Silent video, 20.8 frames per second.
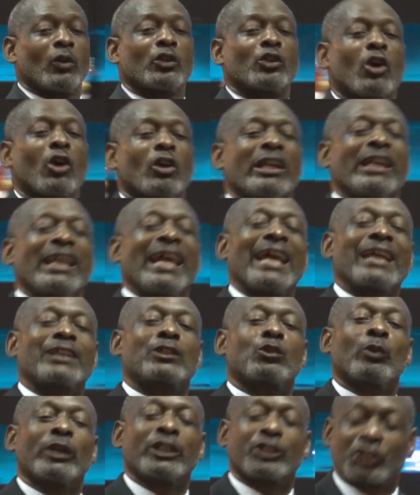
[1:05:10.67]
your
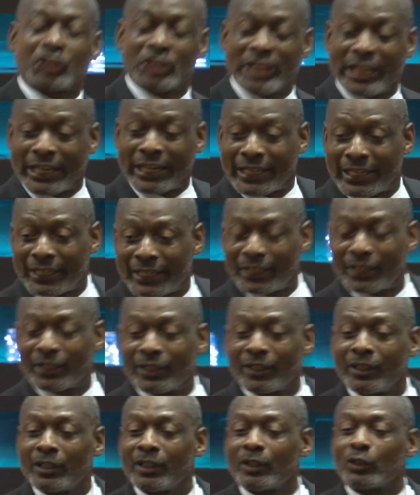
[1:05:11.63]
legs will shake.
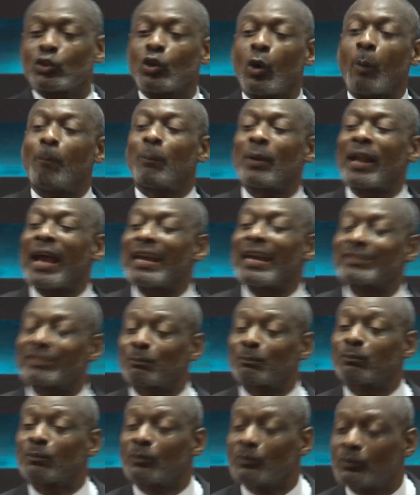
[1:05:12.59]
Your blood
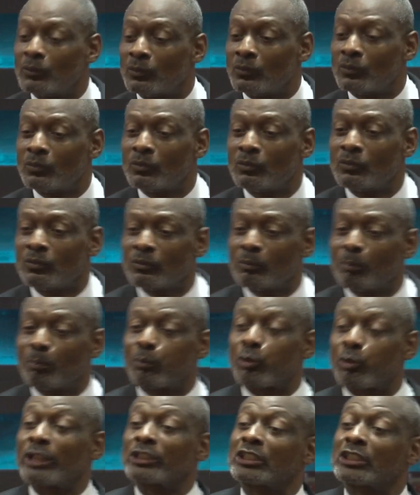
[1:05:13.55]

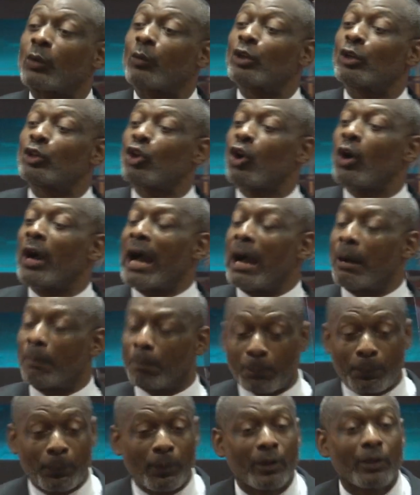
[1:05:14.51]
pressure will go
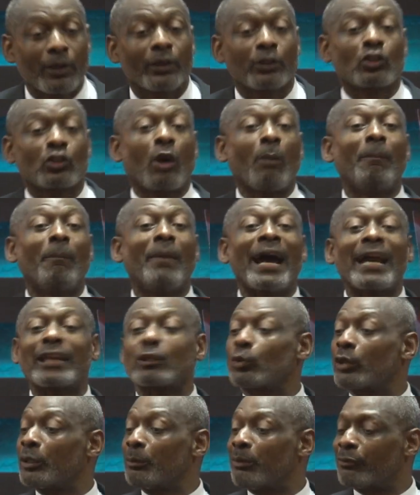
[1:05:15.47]
up. Your mind
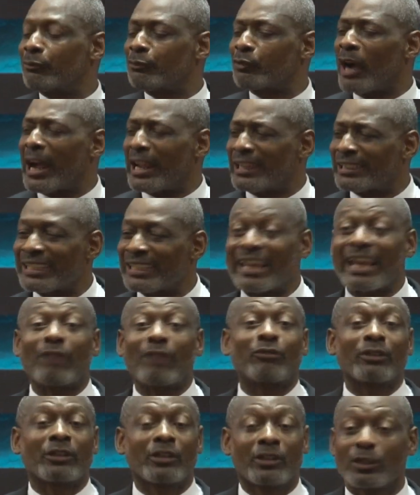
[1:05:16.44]
will be fried.
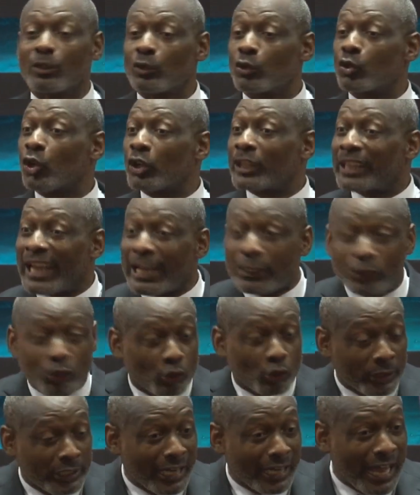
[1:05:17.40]
Every, looking at
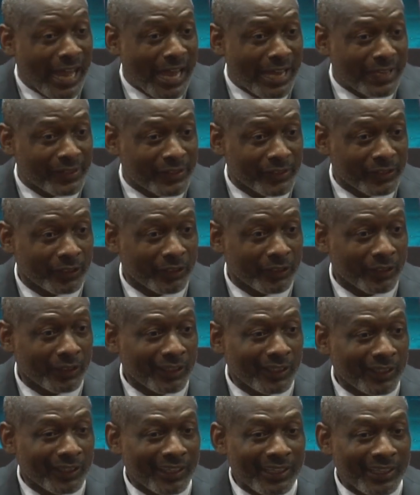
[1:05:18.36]
you in the eyes,
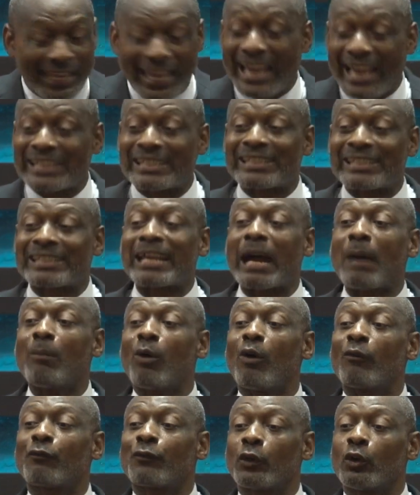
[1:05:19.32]
and some
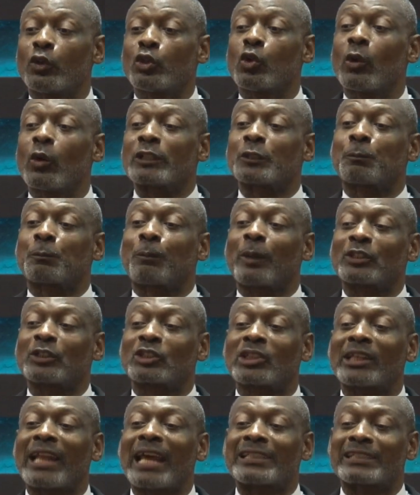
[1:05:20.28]
of you, you are
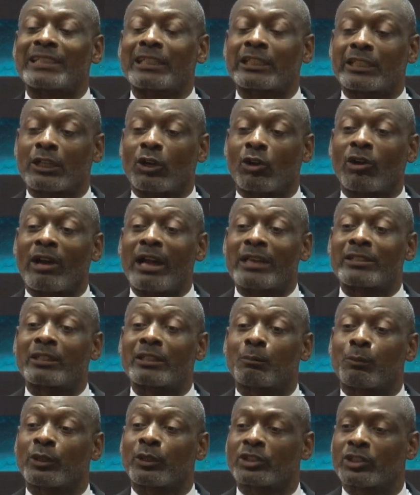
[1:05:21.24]
specialized in
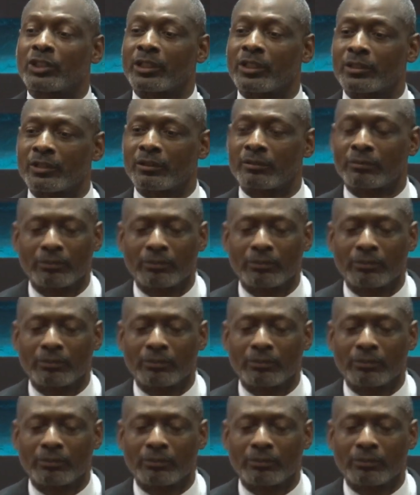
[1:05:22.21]
terrorizing preachers.